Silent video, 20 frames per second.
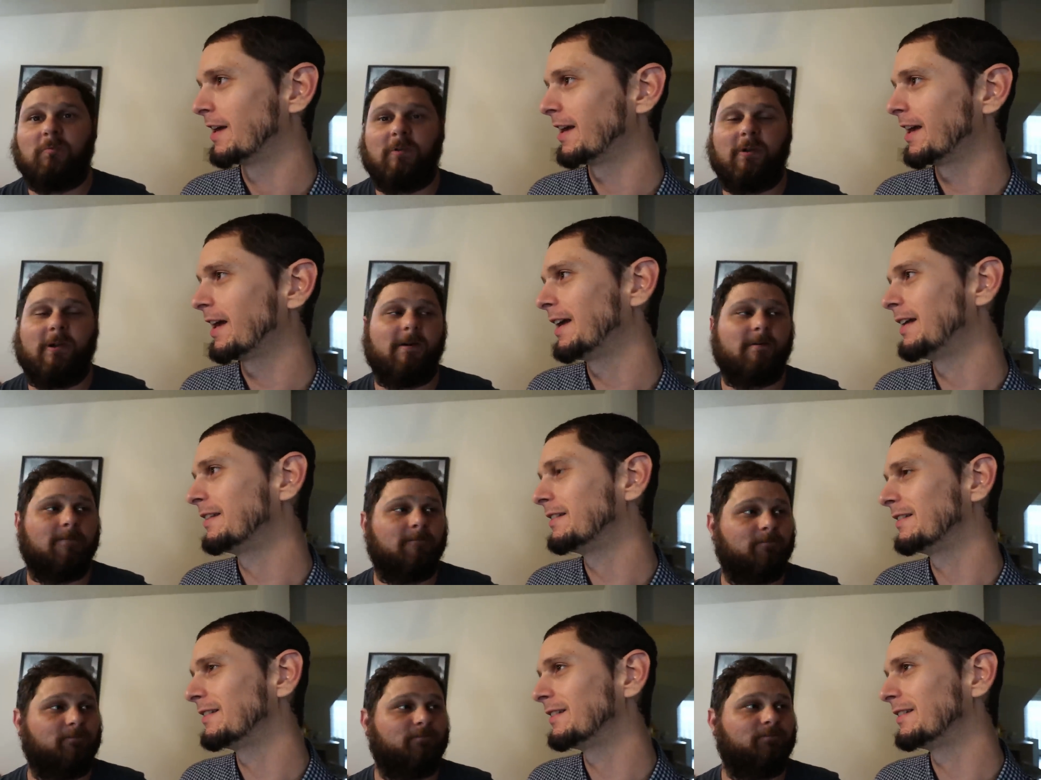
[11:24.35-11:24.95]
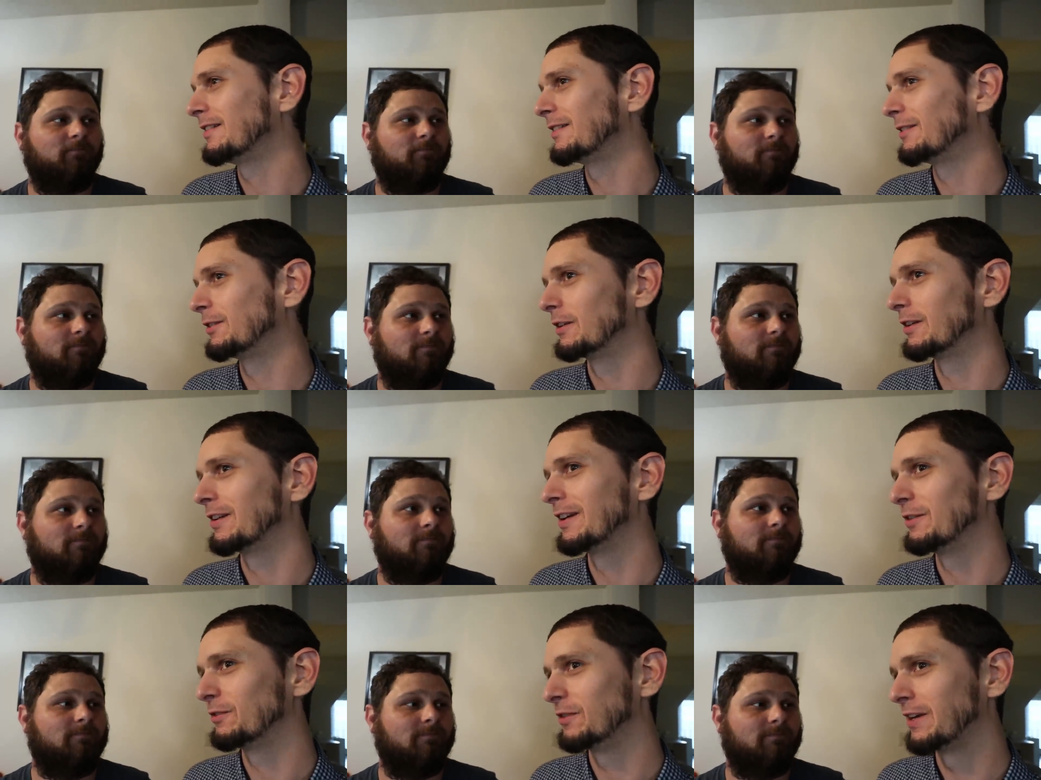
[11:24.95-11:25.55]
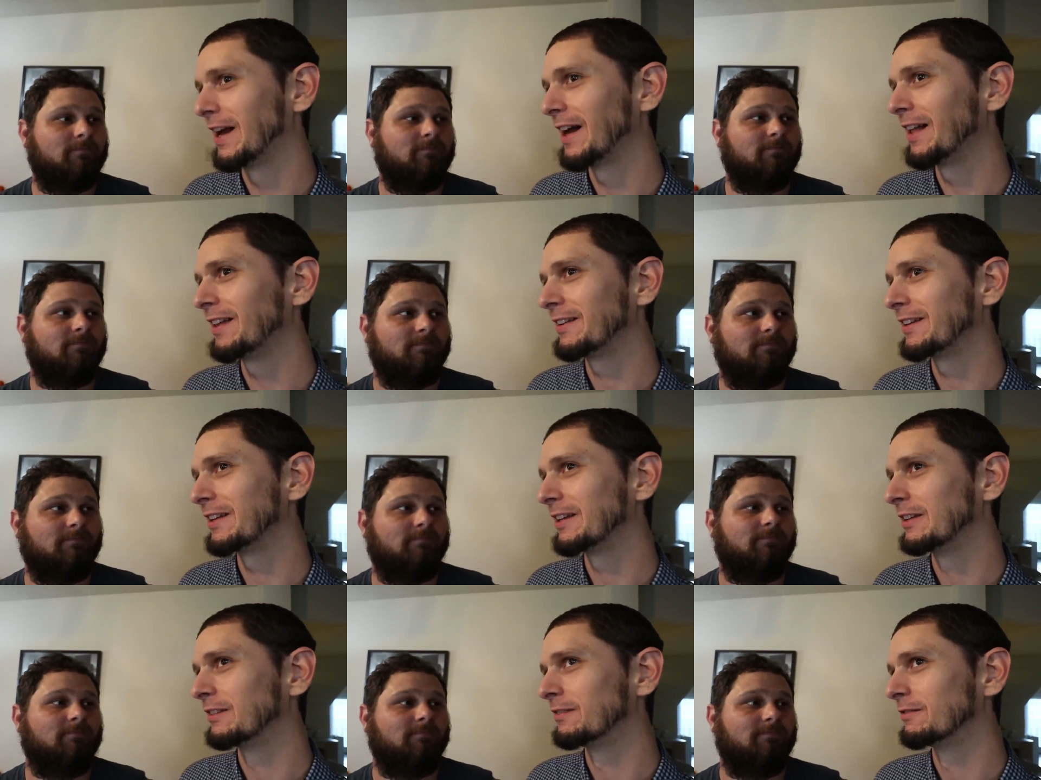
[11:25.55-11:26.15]
Speaker 1: Okay. And in
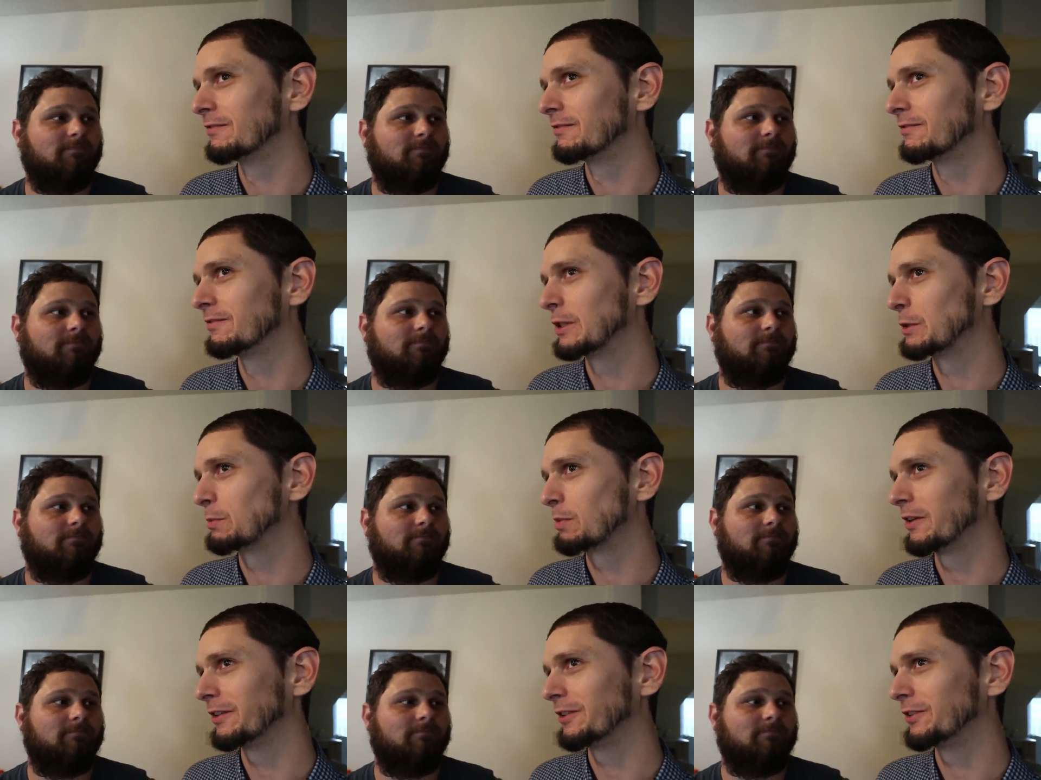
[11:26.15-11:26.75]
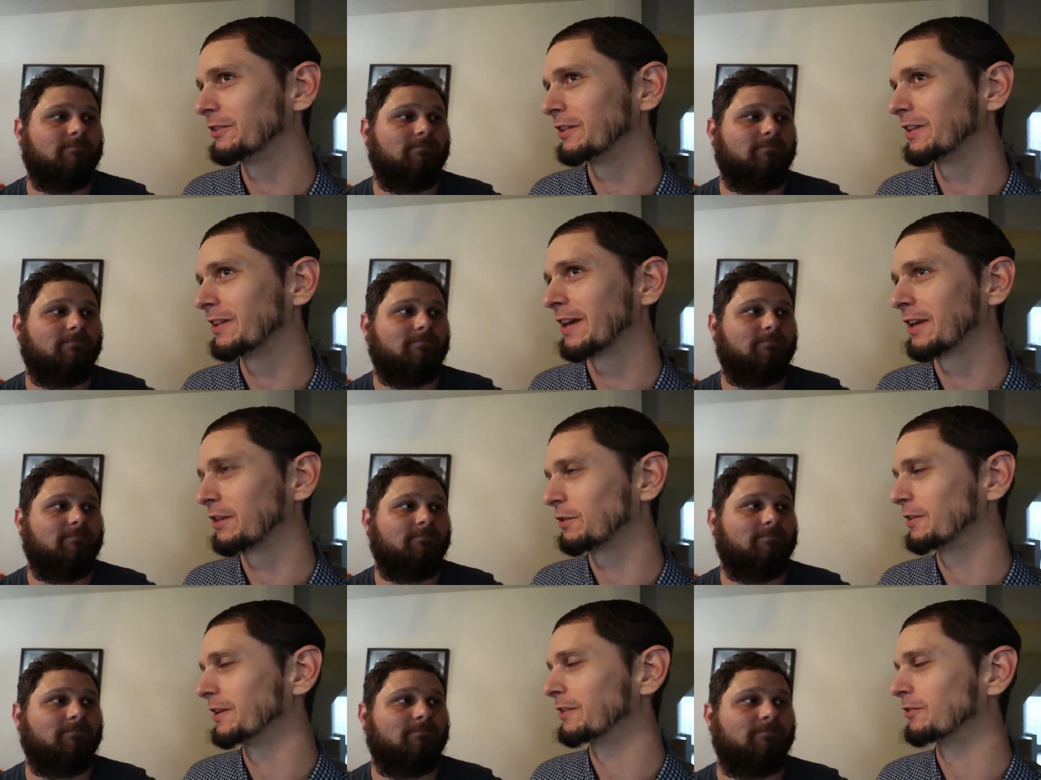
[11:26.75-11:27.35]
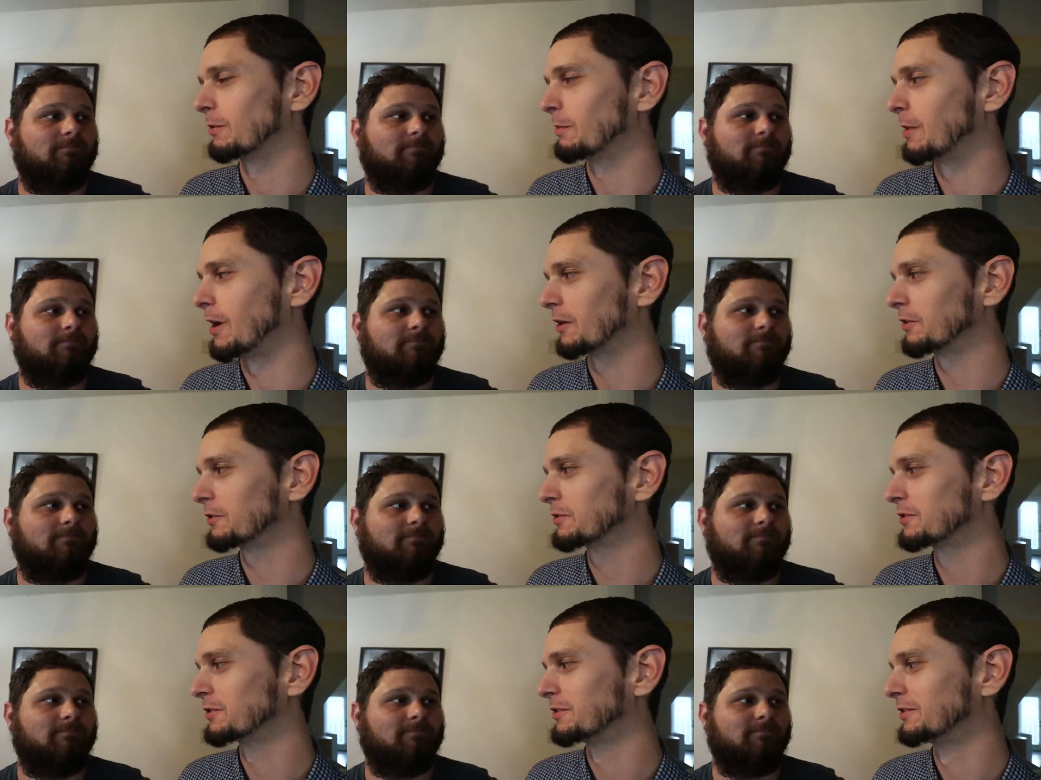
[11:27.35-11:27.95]
reality, that's probably only like 3 different
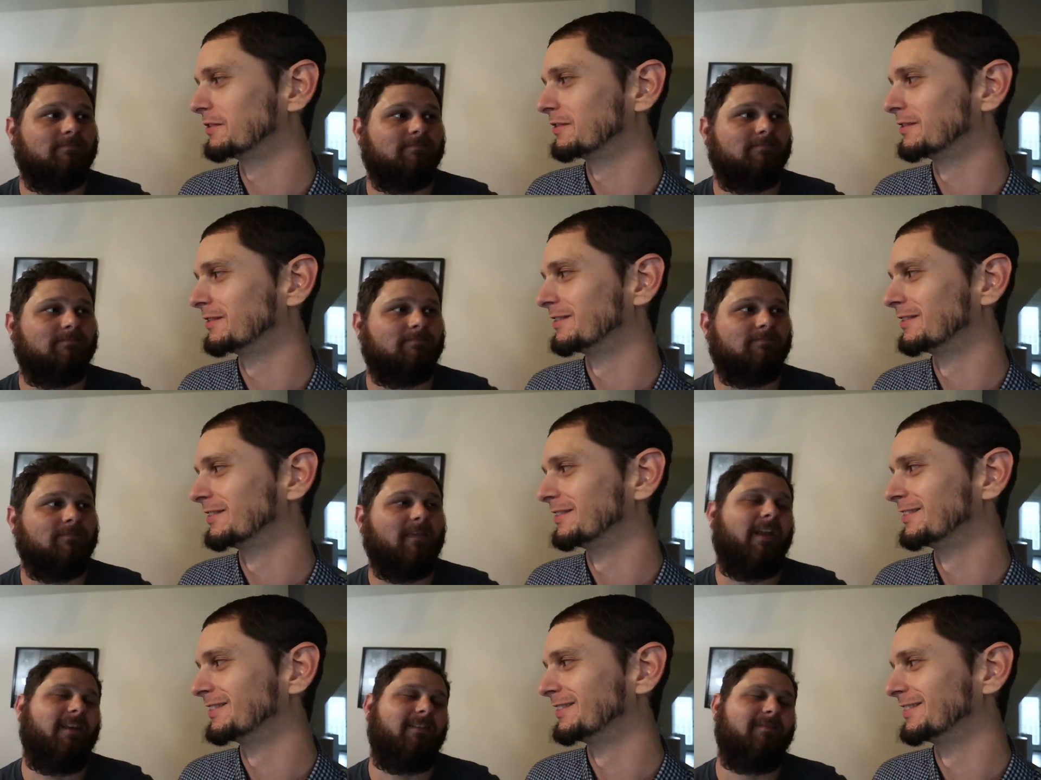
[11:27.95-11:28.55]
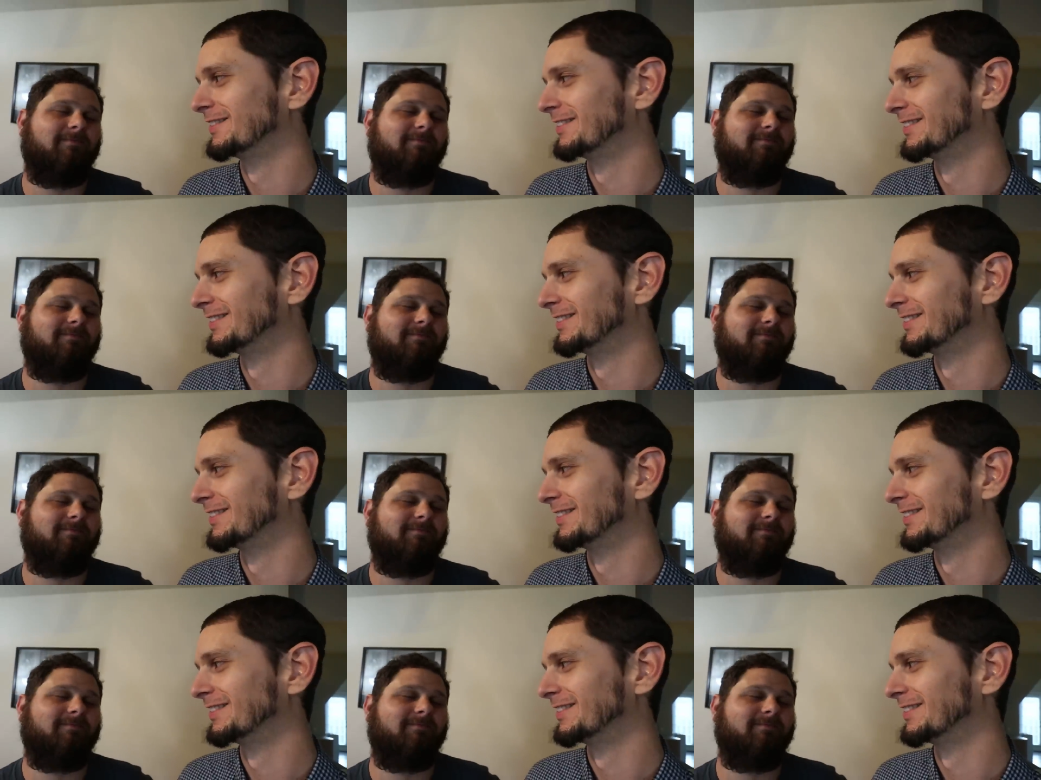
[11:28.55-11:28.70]
models. Yeah.